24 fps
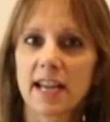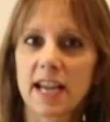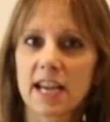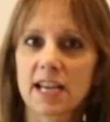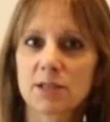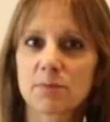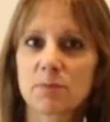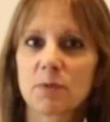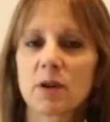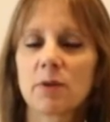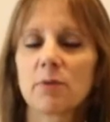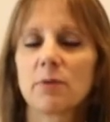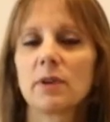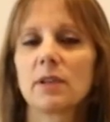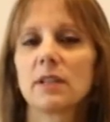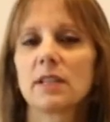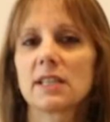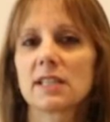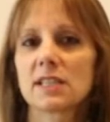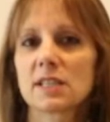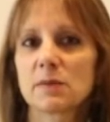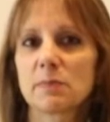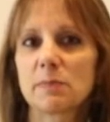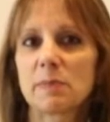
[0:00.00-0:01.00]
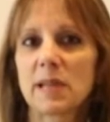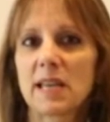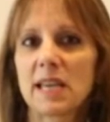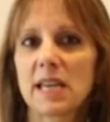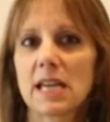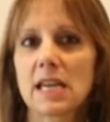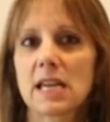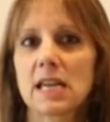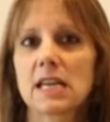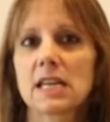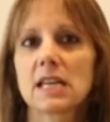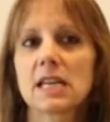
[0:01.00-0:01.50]
Cashmore will
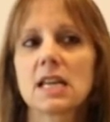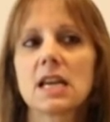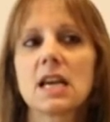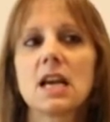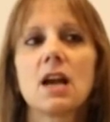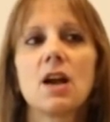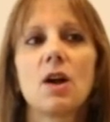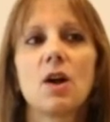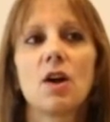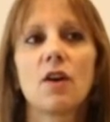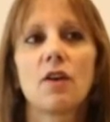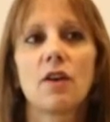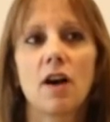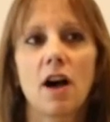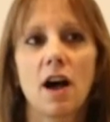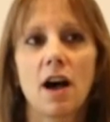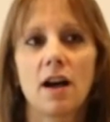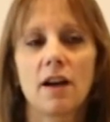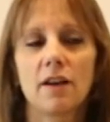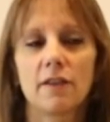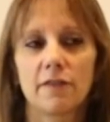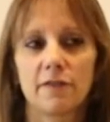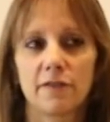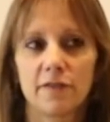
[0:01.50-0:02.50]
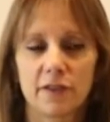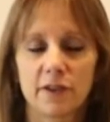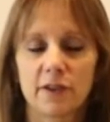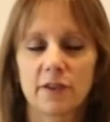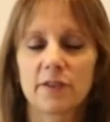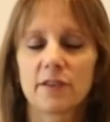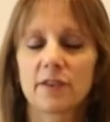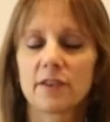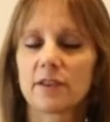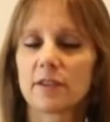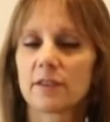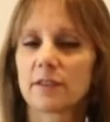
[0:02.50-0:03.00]
explain
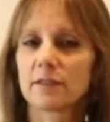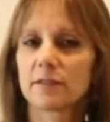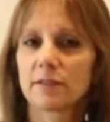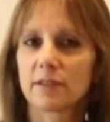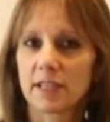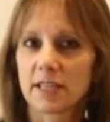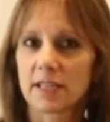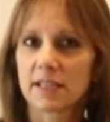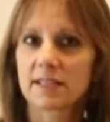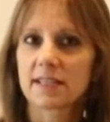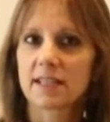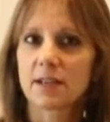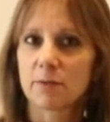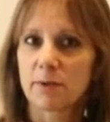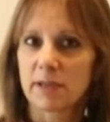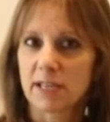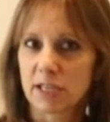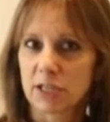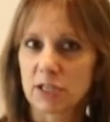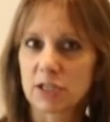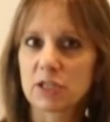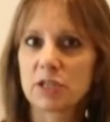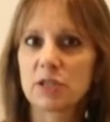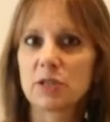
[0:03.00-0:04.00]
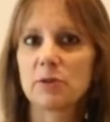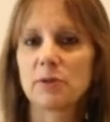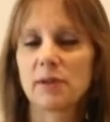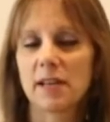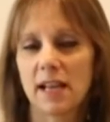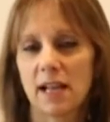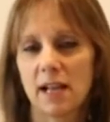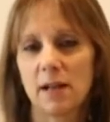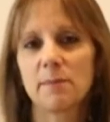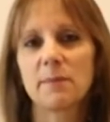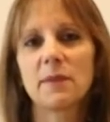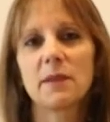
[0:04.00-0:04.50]
further things that we can do to
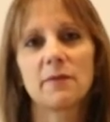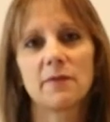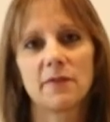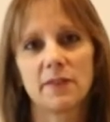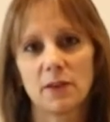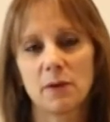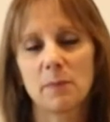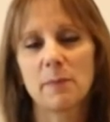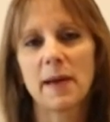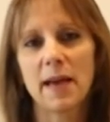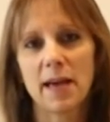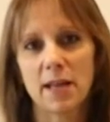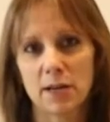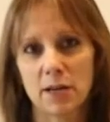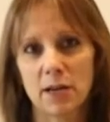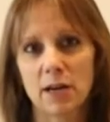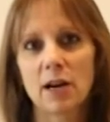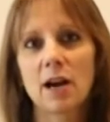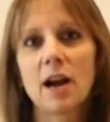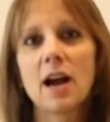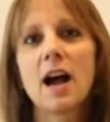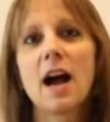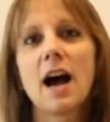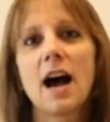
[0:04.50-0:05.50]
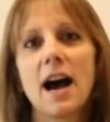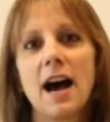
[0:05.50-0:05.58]
help them feel better.